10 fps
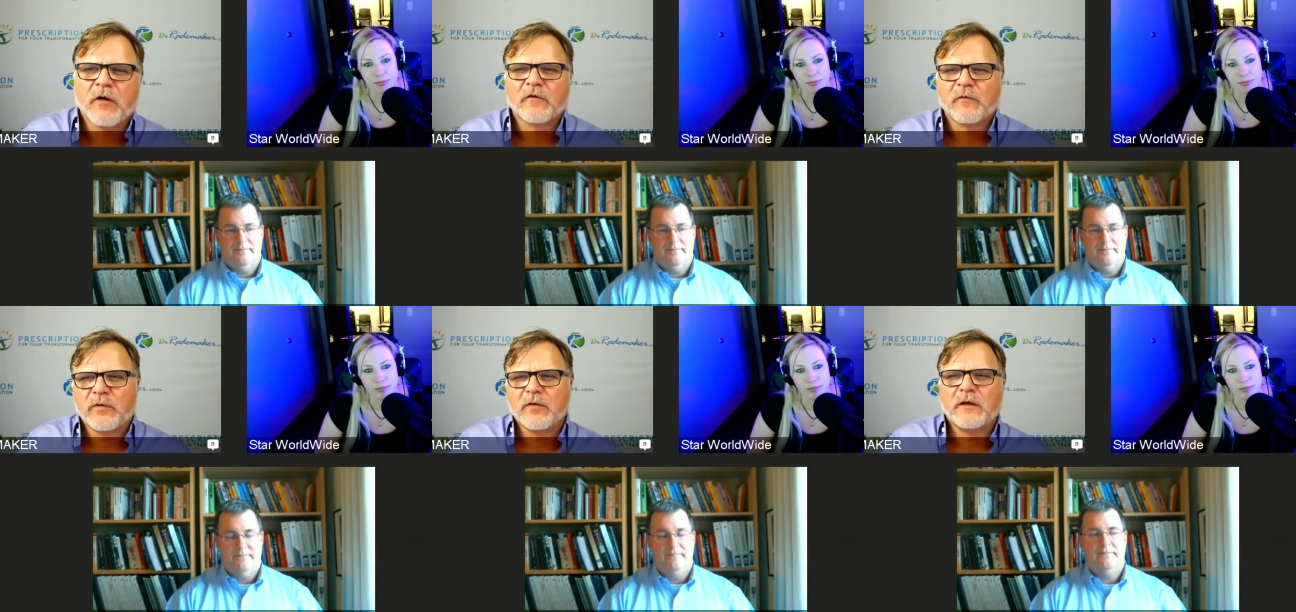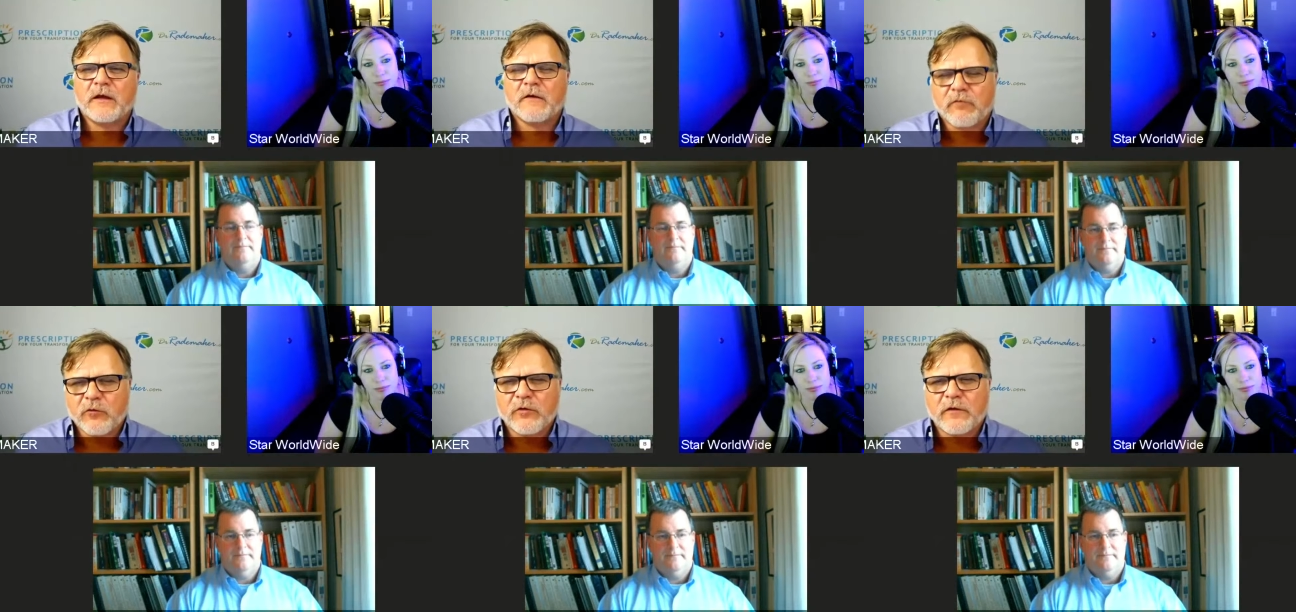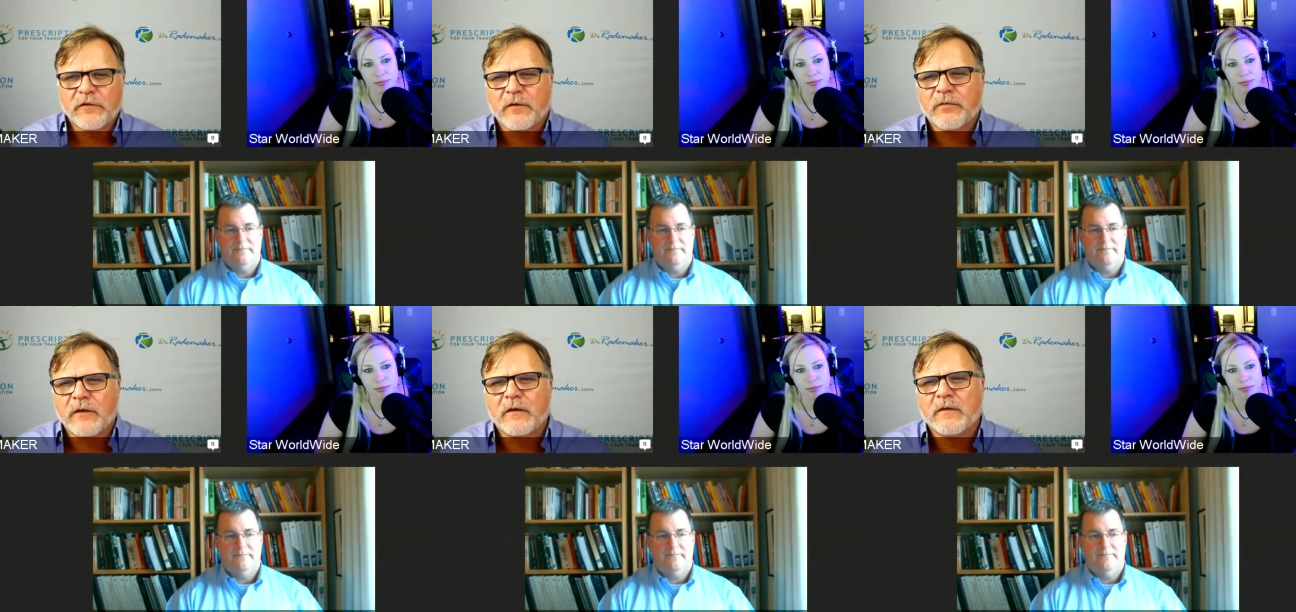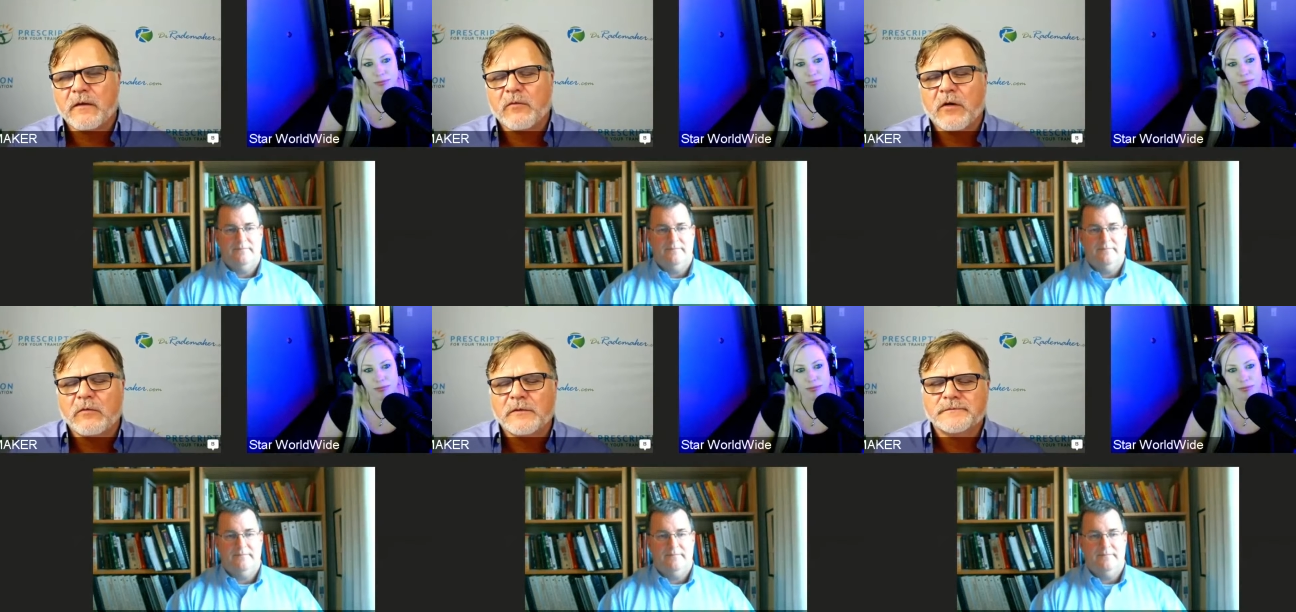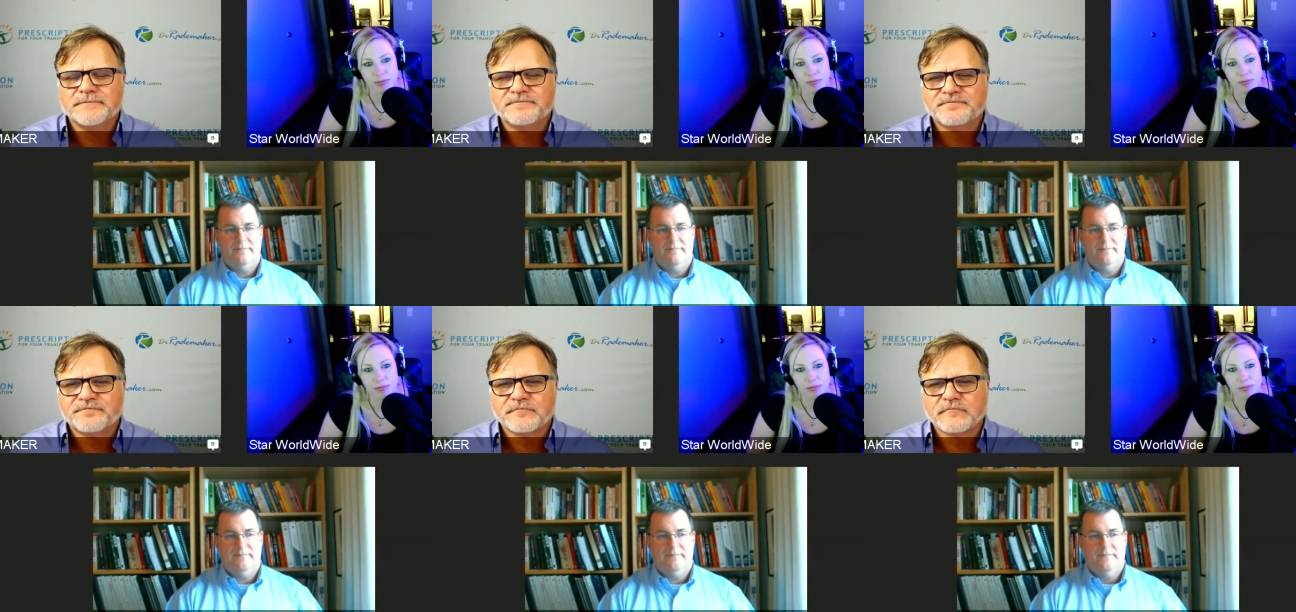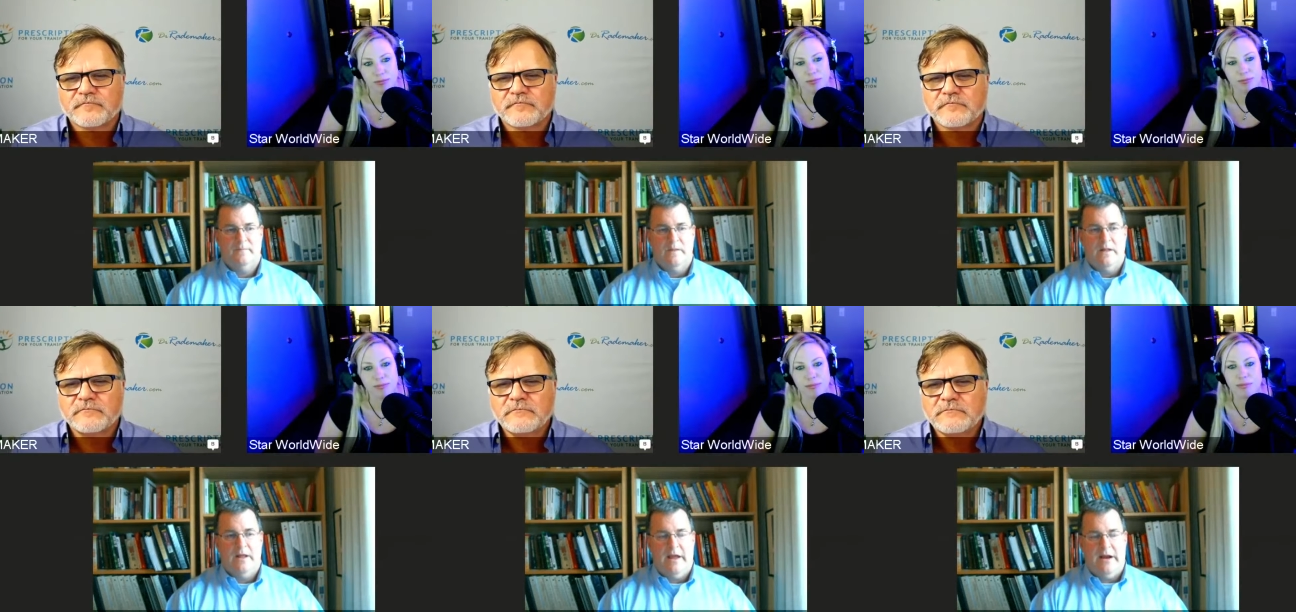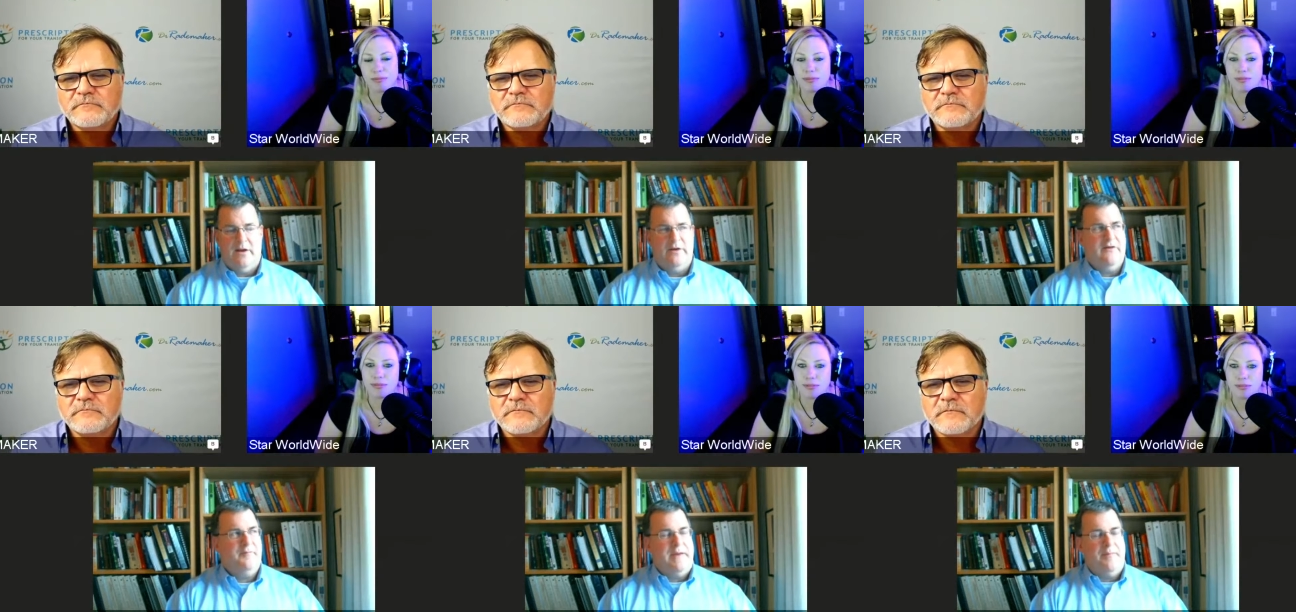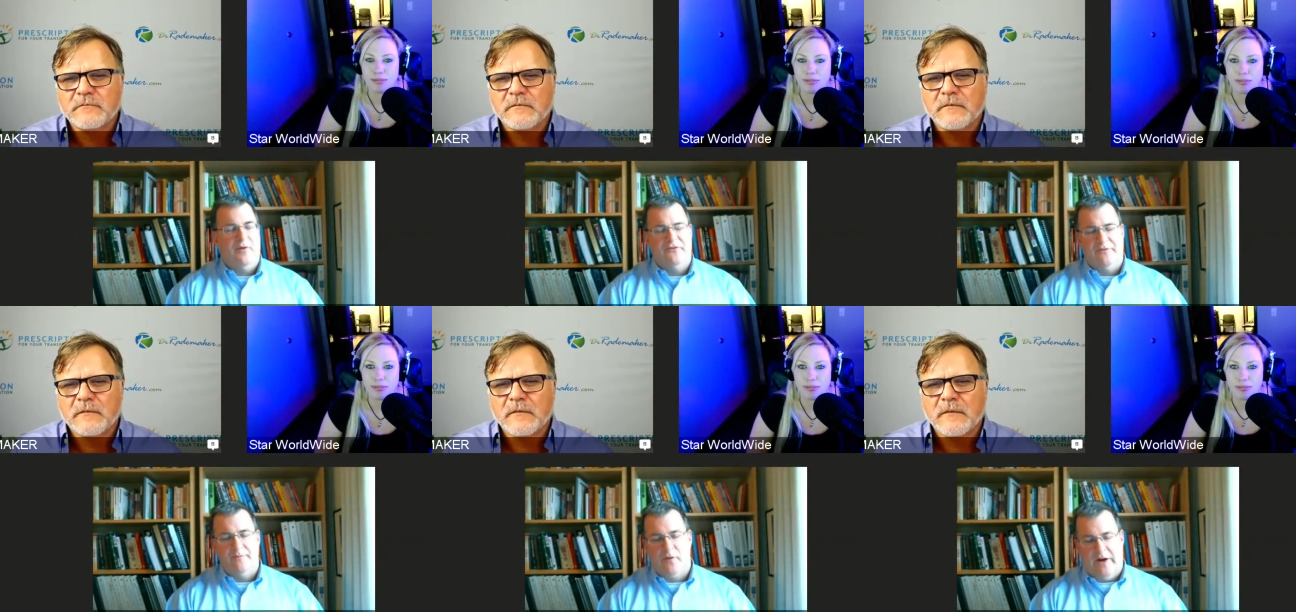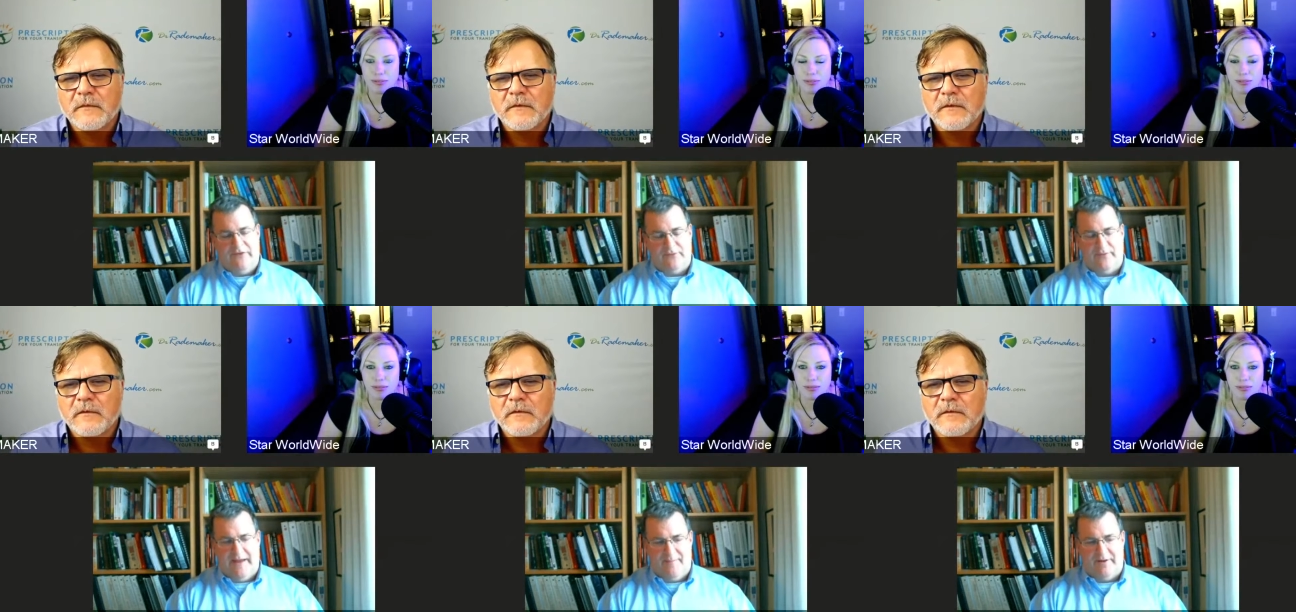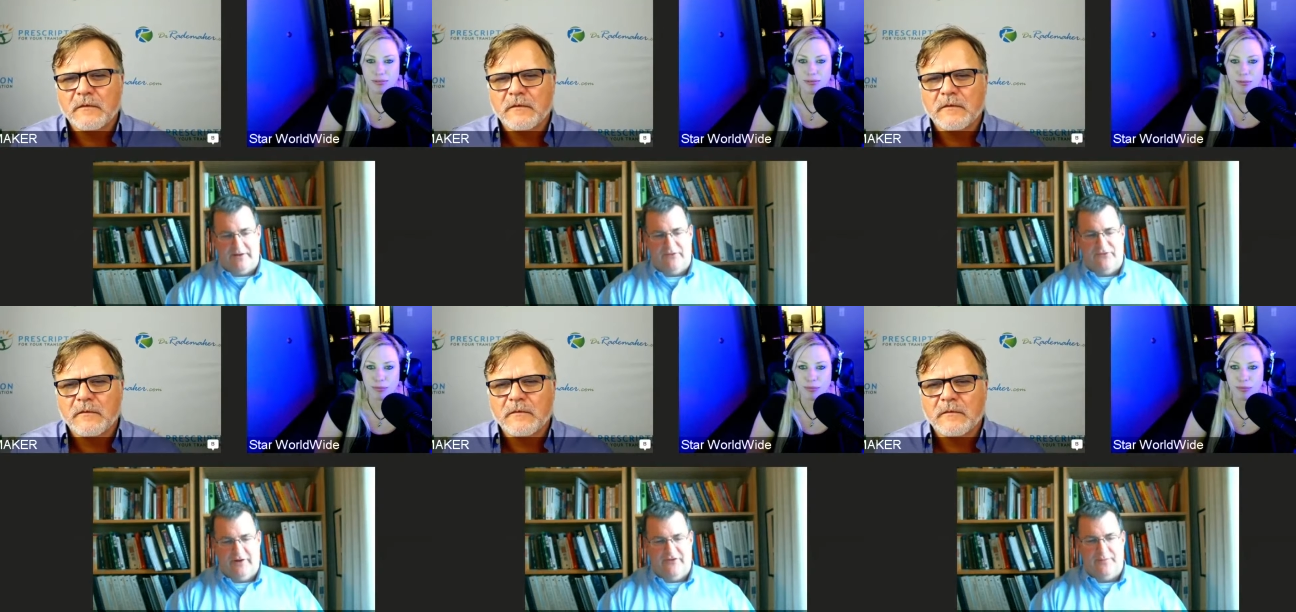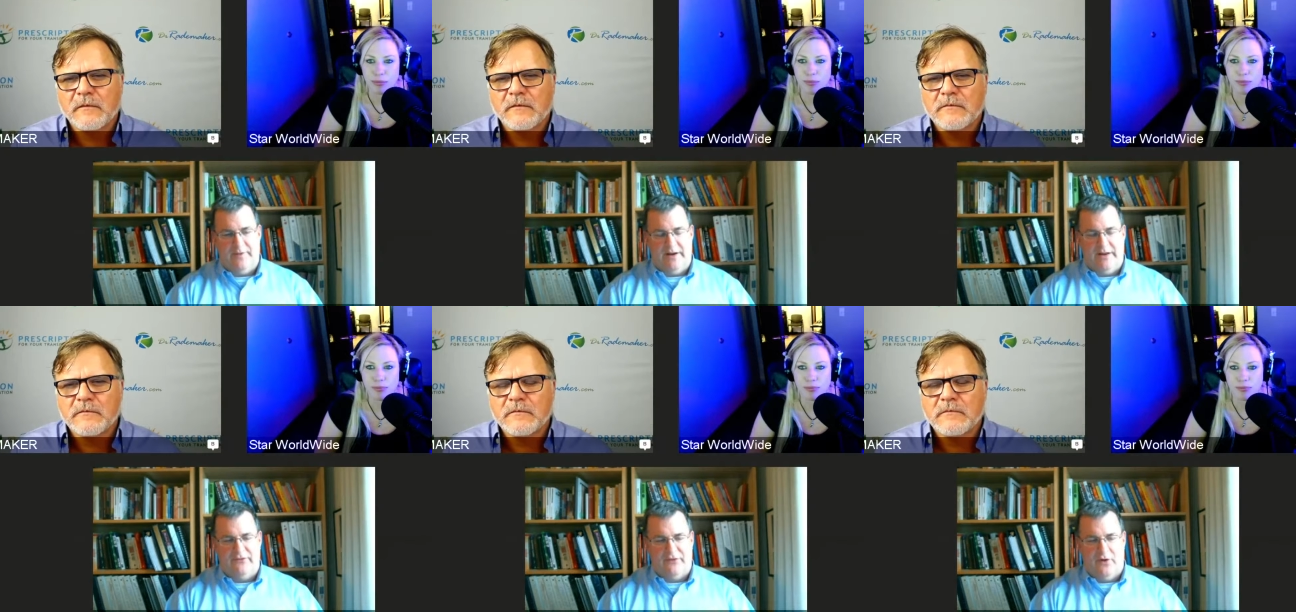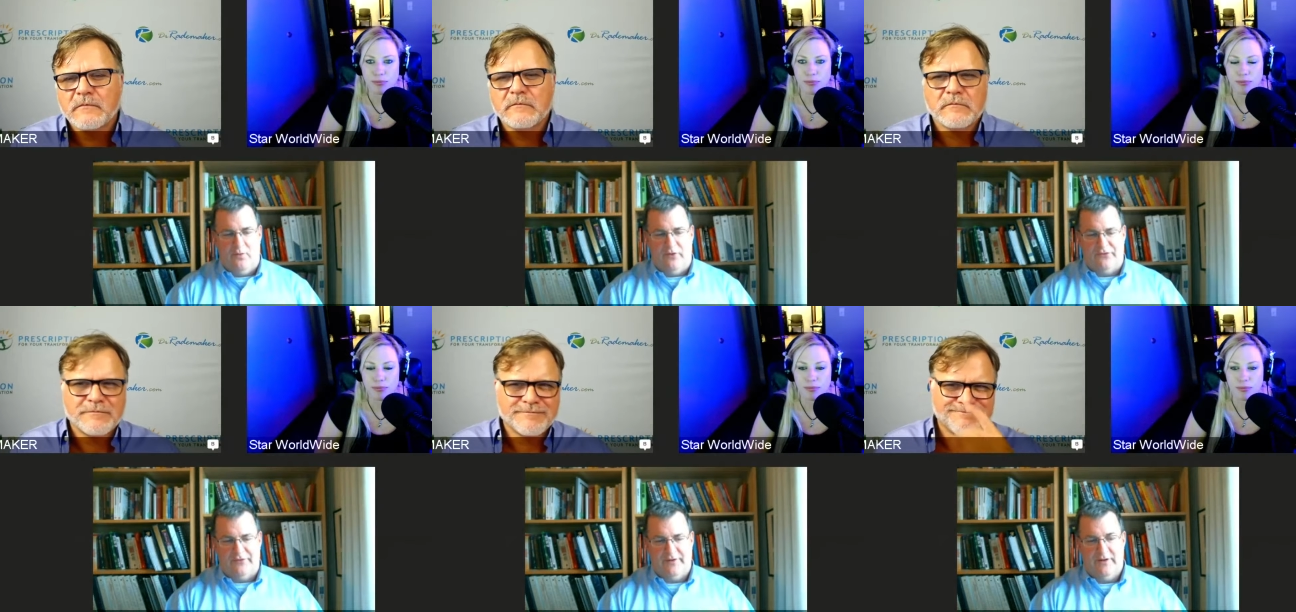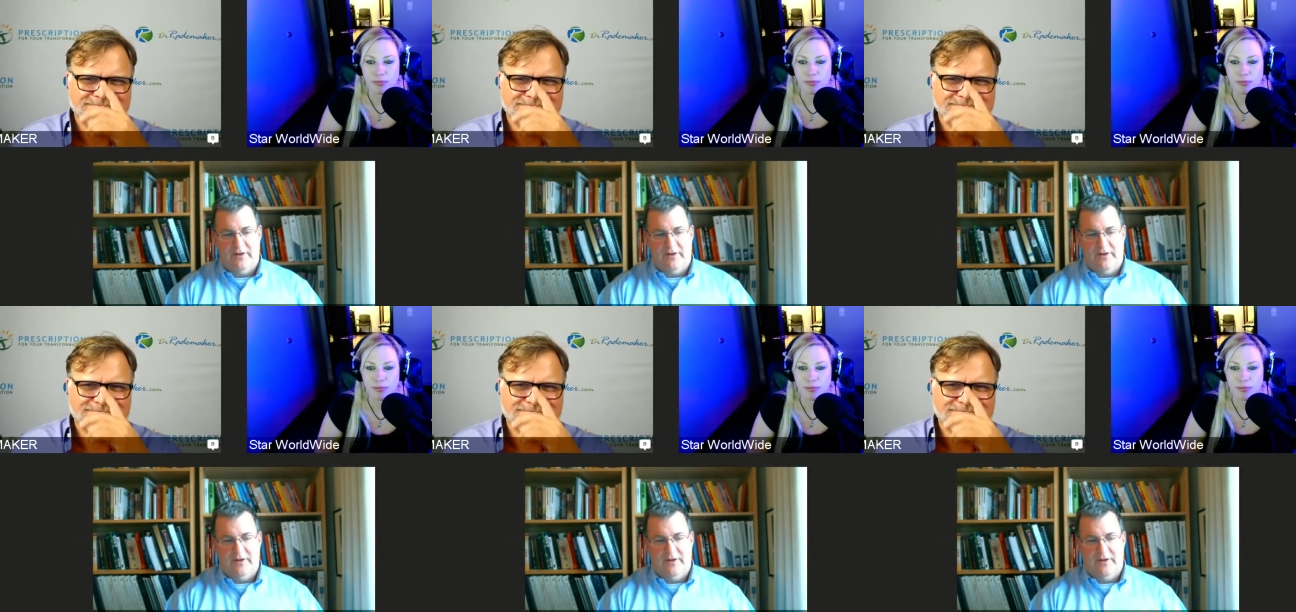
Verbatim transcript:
Speaker 1: possibility of learning something in that moment.
Speaker 2: And I'll give people some grace with that, because judgment is almost,